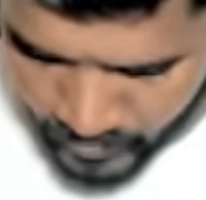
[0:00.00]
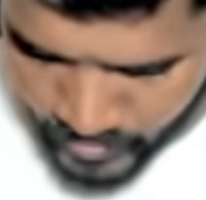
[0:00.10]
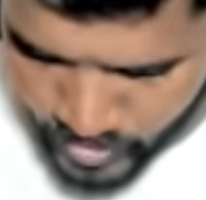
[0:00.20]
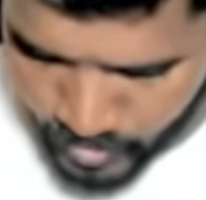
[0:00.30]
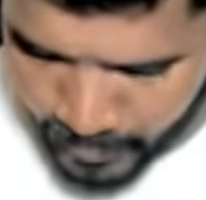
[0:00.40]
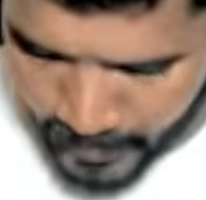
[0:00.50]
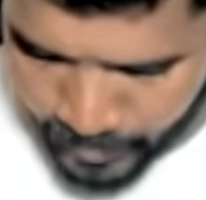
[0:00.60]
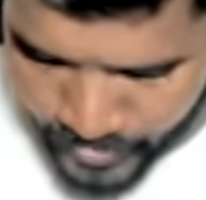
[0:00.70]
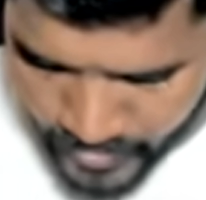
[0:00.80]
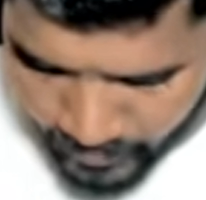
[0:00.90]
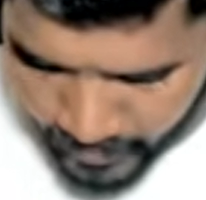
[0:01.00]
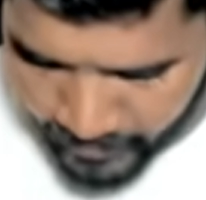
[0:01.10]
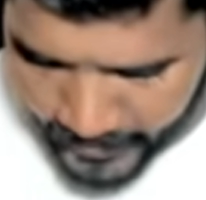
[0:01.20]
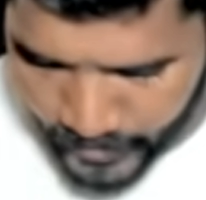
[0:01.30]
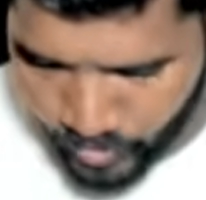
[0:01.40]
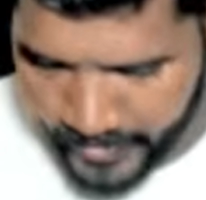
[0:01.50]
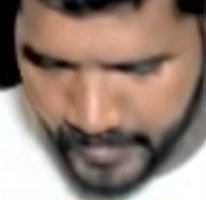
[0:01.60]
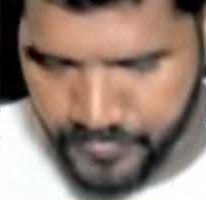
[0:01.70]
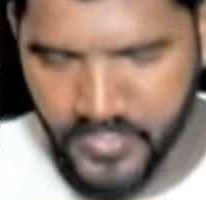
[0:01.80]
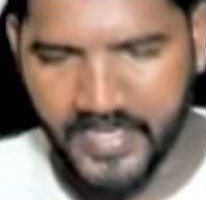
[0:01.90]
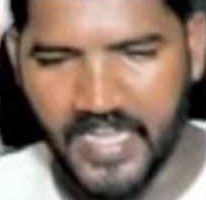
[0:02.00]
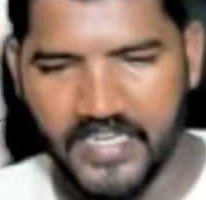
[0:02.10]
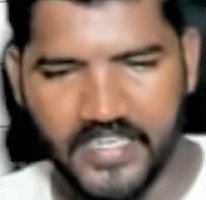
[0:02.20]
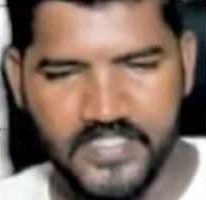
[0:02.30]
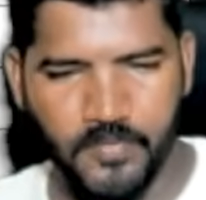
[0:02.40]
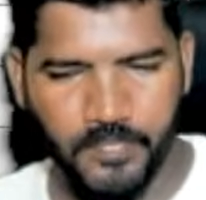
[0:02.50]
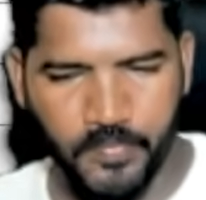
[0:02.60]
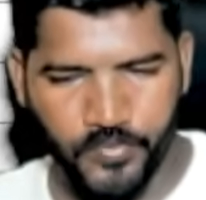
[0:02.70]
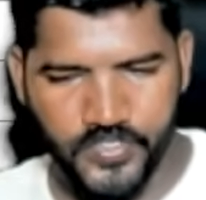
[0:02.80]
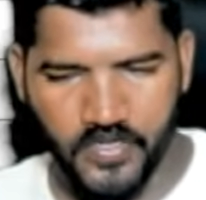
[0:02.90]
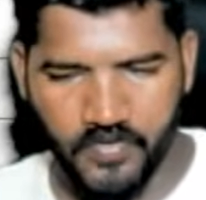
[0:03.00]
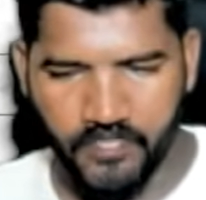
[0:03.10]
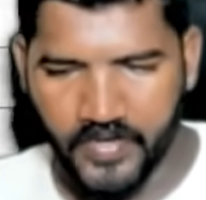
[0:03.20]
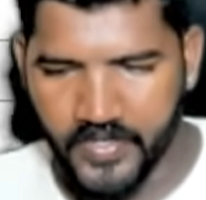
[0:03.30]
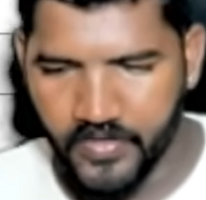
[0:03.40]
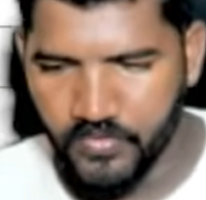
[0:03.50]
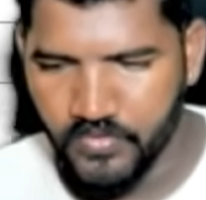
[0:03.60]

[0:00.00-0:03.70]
So proportion of defective items, the calculation of proportion of defective.